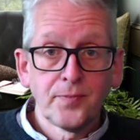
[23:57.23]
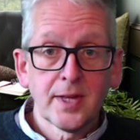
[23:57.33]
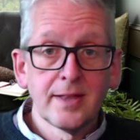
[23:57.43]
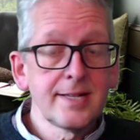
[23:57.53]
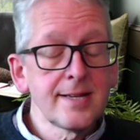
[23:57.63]

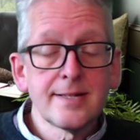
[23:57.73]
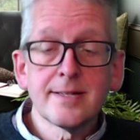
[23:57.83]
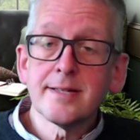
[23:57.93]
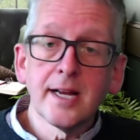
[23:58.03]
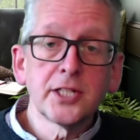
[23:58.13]
This is
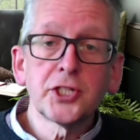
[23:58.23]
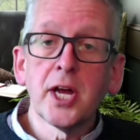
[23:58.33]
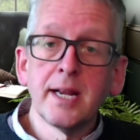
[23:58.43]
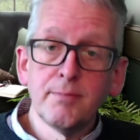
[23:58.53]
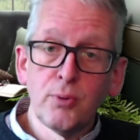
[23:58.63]
such
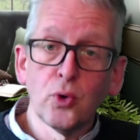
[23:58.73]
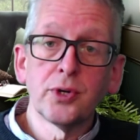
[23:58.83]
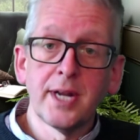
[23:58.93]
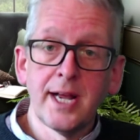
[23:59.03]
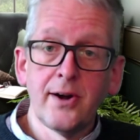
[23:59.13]
an
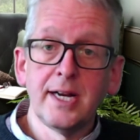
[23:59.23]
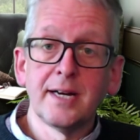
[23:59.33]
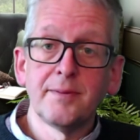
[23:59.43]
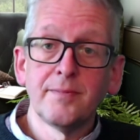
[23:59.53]
important area.